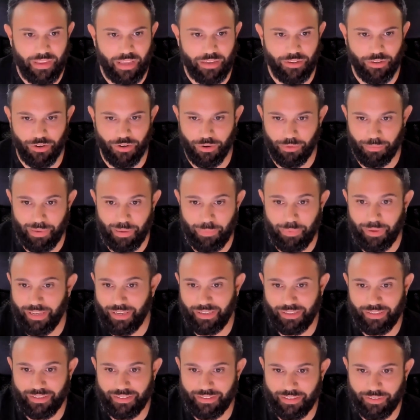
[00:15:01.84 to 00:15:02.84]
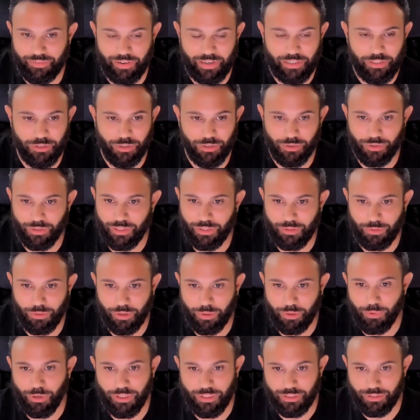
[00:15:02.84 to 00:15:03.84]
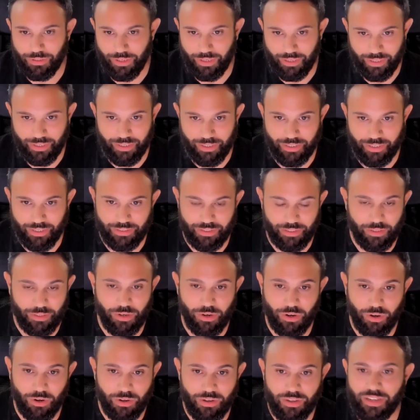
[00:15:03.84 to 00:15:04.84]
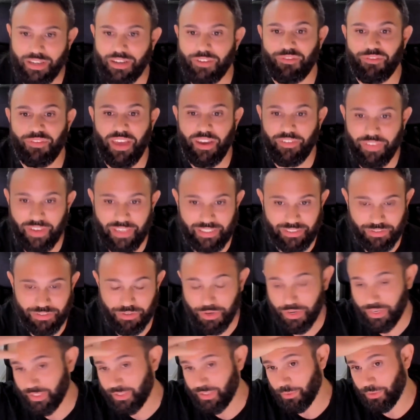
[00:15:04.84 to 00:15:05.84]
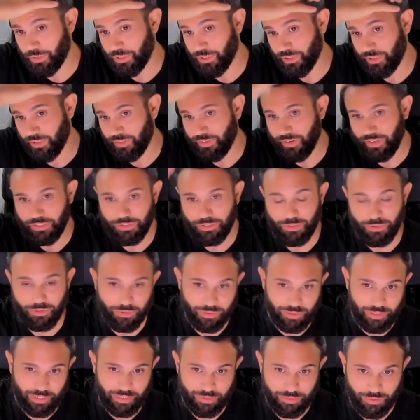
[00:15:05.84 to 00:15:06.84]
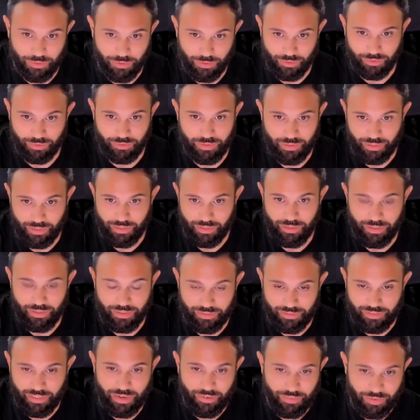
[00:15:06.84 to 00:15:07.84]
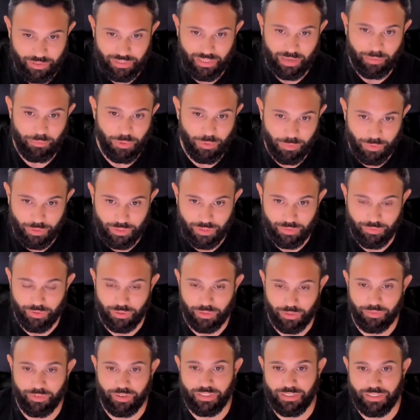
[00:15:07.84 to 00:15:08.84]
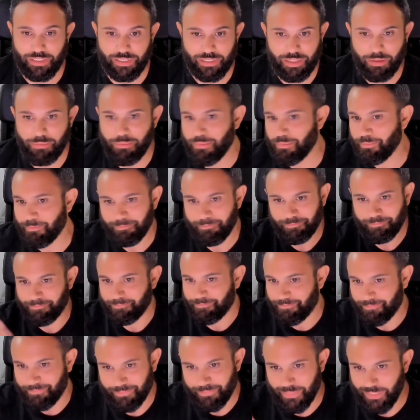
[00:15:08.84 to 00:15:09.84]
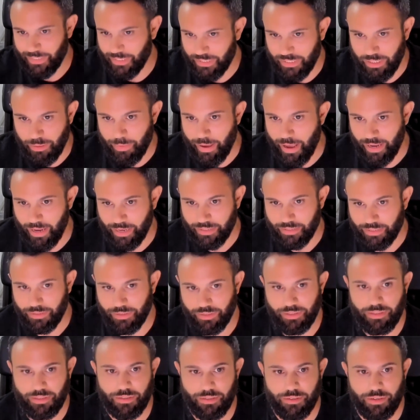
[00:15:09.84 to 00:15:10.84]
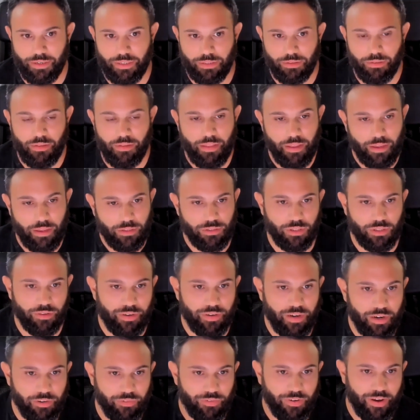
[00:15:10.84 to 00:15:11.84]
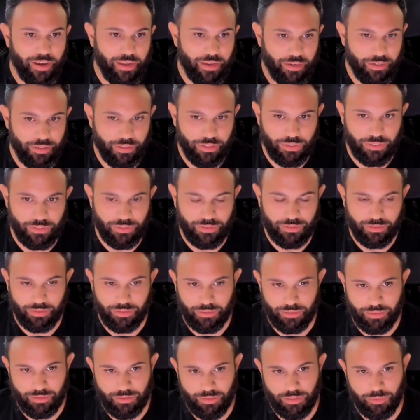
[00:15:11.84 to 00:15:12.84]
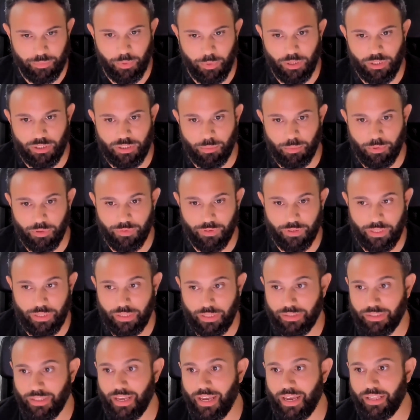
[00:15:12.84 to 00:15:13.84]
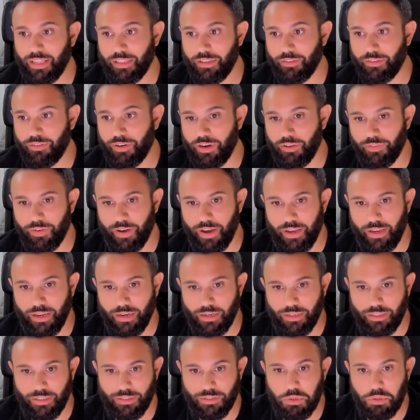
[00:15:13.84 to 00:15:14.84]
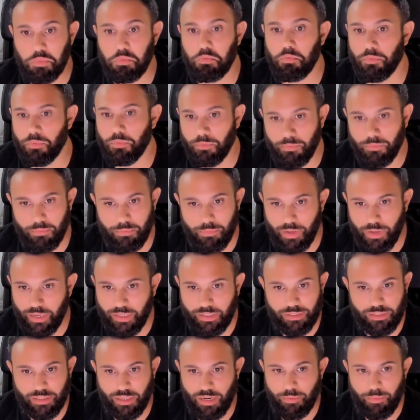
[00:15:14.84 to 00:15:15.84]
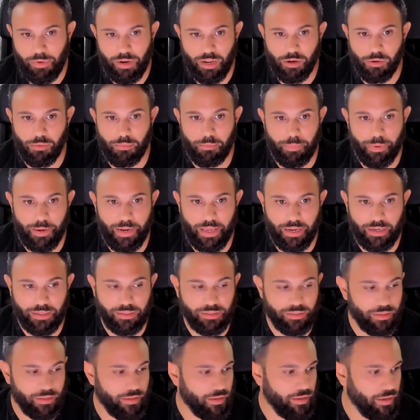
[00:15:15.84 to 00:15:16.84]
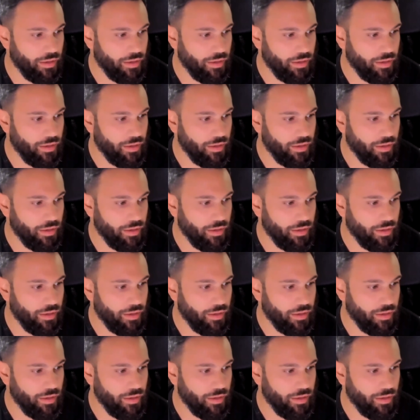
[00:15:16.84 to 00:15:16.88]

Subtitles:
maybe the function call that you are monitoring is, I don't know, VFS read, which is the function call that, is done every time you read from the file system, the system hangs, right? So the verifier is responsible for that. And the verifier is extremely complex.